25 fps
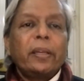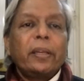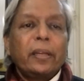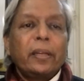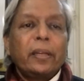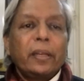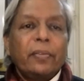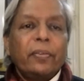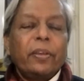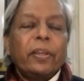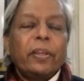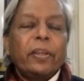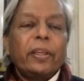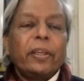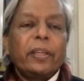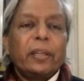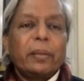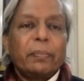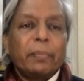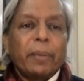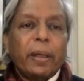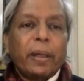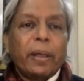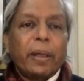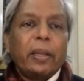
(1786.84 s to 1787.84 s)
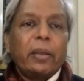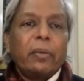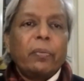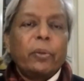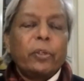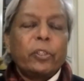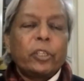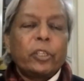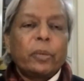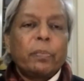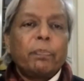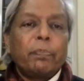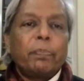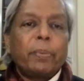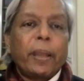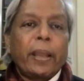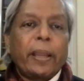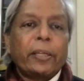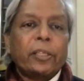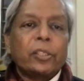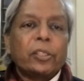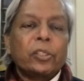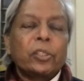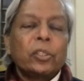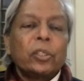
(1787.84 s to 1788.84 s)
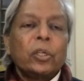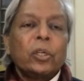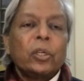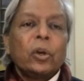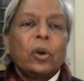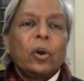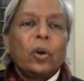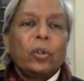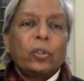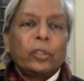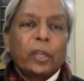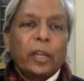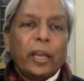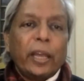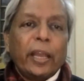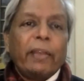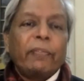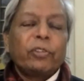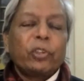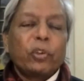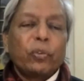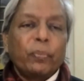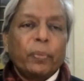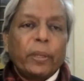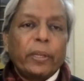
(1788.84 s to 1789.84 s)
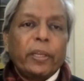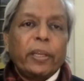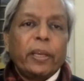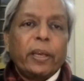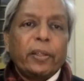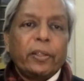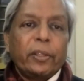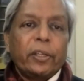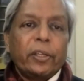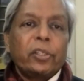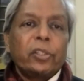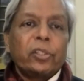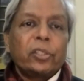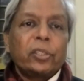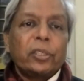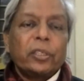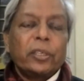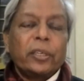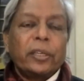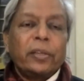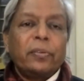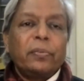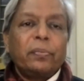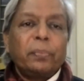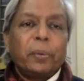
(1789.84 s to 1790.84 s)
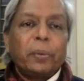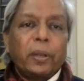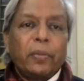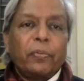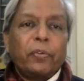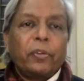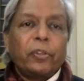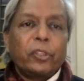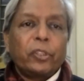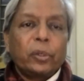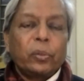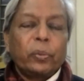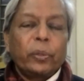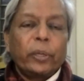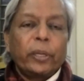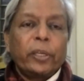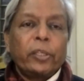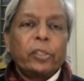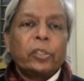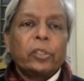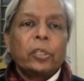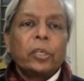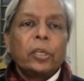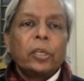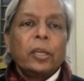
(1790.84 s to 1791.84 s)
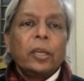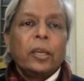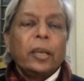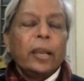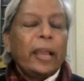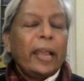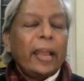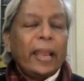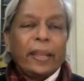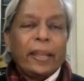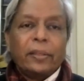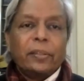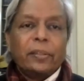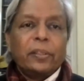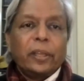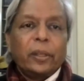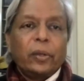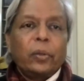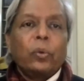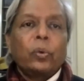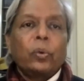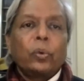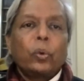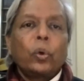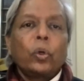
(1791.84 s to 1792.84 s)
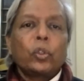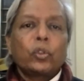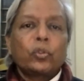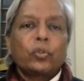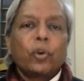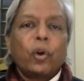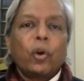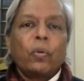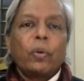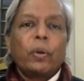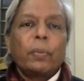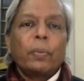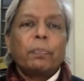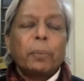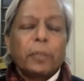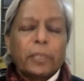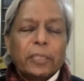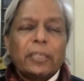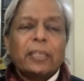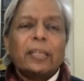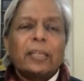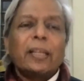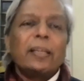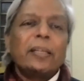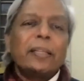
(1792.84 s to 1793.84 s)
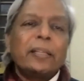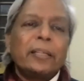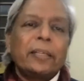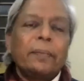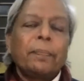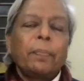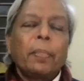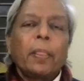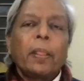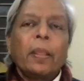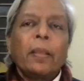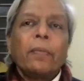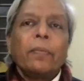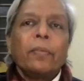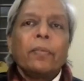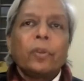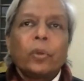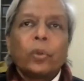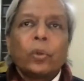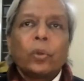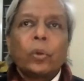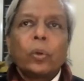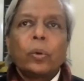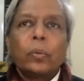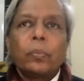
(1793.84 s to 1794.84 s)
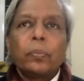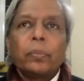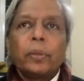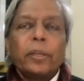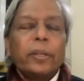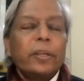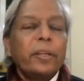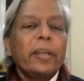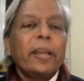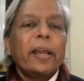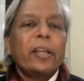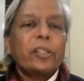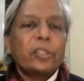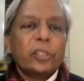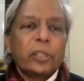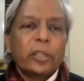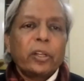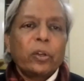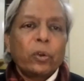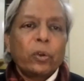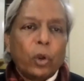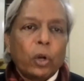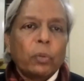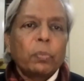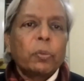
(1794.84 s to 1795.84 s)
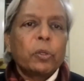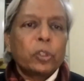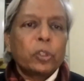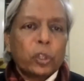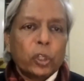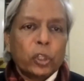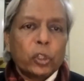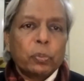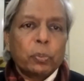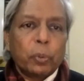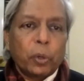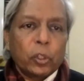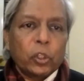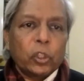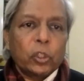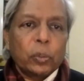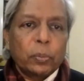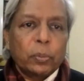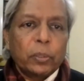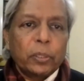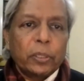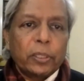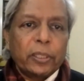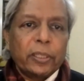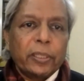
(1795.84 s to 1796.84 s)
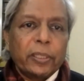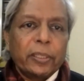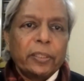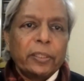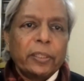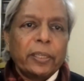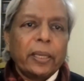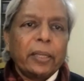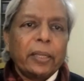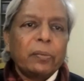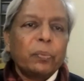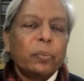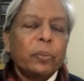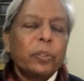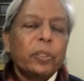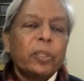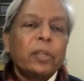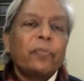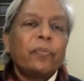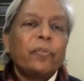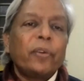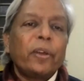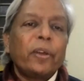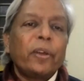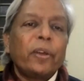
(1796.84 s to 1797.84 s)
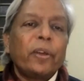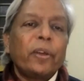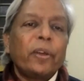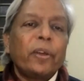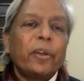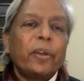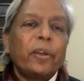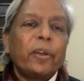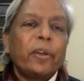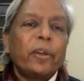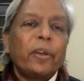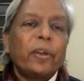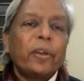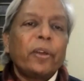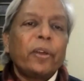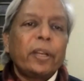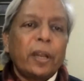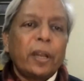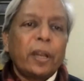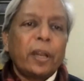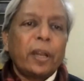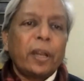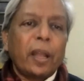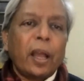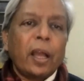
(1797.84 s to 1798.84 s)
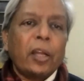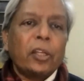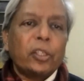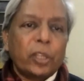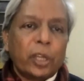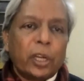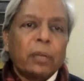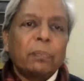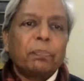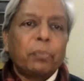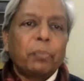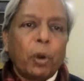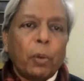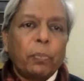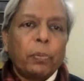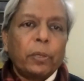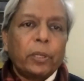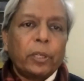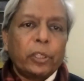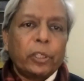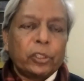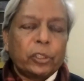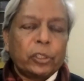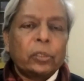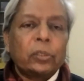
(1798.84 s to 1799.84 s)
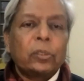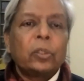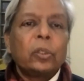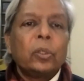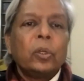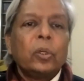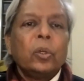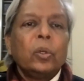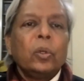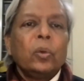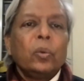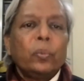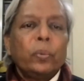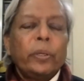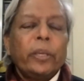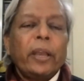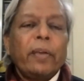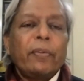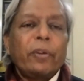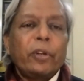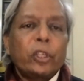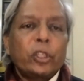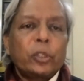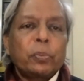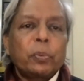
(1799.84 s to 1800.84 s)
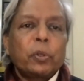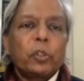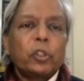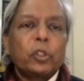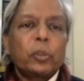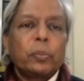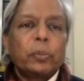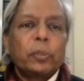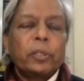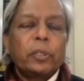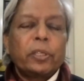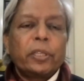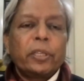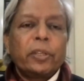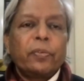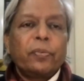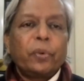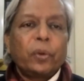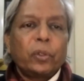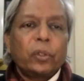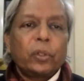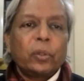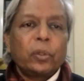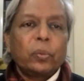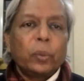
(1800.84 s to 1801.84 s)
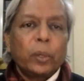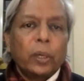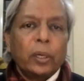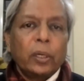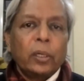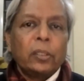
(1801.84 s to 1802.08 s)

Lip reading: living in a manner which impacts on the lives of many others in beneficial ways. and goes forward. Particularly, India has an enormous responsibility in that. With a very large young population, we have a responsibility for the world